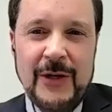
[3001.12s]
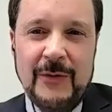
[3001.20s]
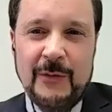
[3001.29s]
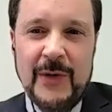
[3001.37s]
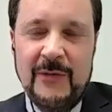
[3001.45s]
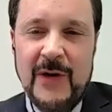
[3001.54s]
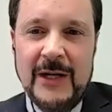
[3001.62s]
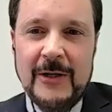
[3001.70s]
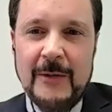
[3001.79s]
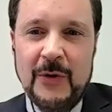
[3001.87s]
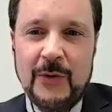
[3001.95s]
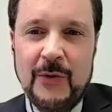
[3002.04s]
of
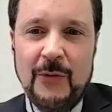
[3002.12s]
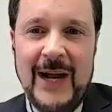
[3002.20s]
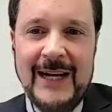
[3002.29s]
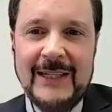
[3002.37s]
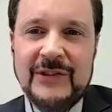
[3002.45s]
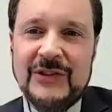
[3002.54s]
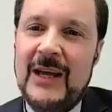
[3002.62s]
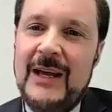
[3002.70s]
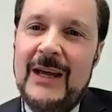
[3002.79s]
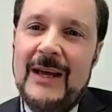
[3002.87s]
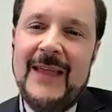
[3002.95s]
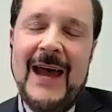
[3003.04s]
refundable credits.
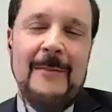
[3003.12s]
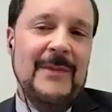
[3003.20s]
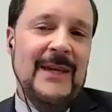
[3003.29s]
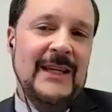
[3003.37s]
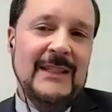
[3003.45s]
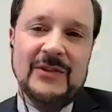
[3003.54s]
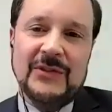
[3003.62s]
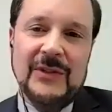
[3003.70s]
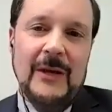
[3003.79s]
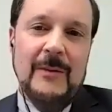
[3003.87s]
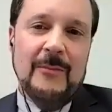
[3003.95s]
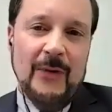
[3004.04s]
That means
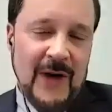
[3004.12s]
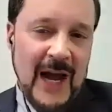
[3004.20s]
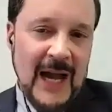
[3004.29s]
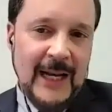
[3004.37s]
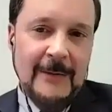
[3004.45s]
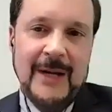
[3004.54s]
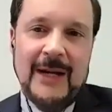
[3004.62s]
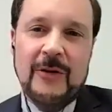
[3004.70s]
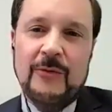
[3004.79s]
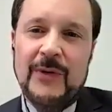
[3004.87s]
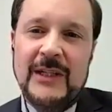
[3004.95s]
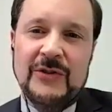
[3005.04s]
providing better
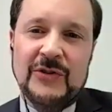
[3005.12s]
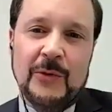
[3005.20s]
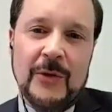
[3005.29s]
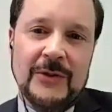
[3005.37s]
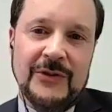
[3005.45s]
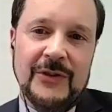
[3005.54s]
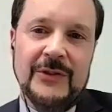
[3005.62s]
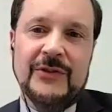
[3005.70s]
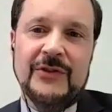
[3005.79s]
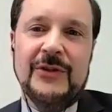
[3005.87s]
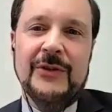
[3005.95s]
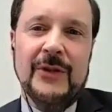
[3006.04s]

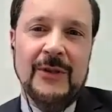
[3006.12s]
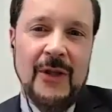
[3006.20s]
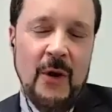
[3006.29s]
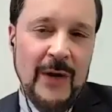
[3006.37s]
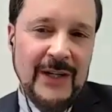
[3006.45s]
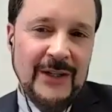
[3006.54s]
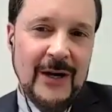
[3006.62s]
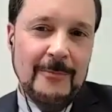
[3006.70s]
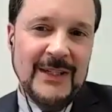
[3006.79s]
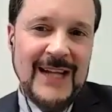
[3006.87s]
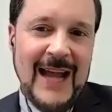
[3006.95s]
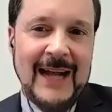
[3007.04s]
resources to the
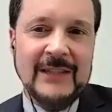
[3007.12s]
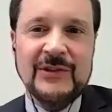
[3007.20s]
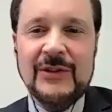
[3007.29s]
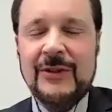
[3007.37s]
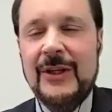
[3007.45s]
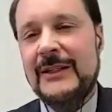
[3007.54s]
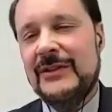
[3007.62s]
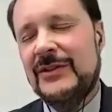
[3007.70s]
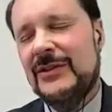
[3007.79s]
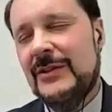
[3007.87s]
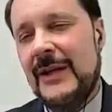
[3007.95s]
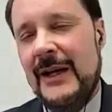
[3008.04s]
low-income tax
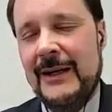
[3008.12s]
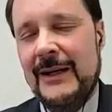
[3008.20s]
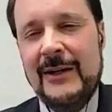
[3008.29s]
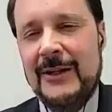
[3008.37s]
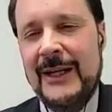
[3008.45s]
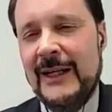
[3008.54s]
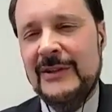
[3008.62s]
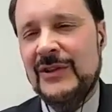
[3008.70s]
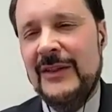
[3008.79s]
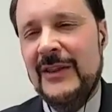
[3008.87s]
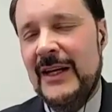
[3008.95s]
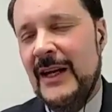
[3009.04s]
clinics
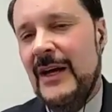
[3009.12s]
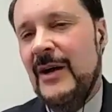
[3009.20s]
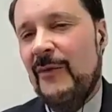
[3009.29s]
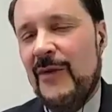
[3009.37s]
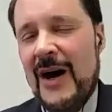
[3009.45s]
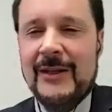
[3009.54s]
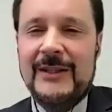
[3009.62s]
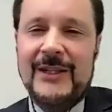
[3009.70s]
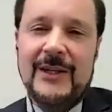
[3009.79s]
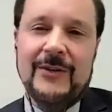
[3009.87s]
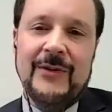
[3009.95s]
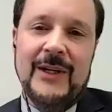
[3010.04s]
and the
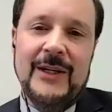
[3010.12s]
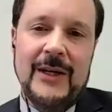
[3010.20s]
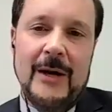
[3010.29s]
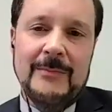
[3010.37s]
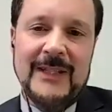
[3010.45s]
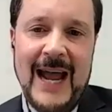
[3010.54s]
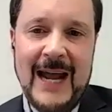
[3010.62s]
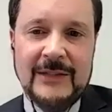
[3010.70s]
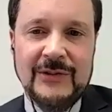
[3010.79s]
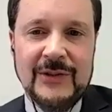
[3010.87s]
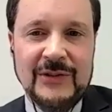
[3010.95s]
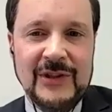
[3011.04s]
volunteer income
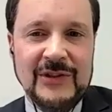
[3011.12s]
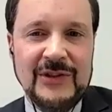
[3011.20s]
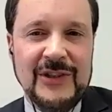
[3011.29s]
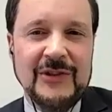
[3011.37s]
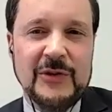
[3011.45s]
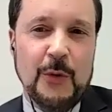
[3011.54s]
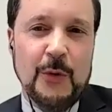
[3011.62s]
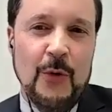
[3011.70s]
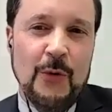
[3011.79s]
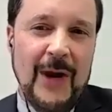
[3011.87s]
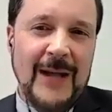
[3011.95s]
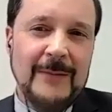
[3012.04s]
tax assistance
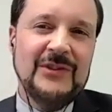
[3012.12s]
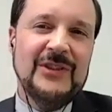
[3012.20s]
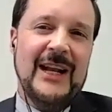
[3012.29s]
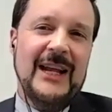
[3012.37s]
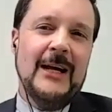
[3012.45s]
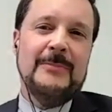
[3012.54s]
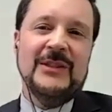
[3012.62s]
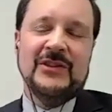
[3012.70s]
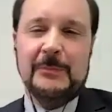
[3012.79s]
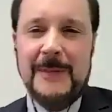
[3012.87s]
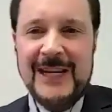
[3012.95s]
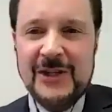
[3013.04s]
program, setting up a
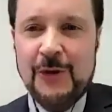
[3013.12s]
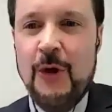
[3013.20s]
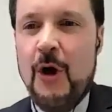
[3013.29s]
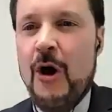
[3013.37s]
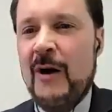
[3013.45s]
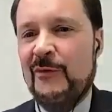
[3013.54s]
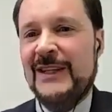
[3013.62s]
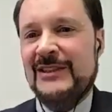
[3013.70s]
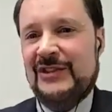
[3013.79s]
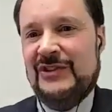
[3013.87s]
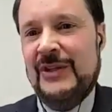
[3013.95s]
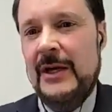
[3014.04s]
special
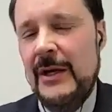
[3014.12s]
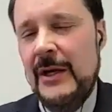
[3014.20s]
office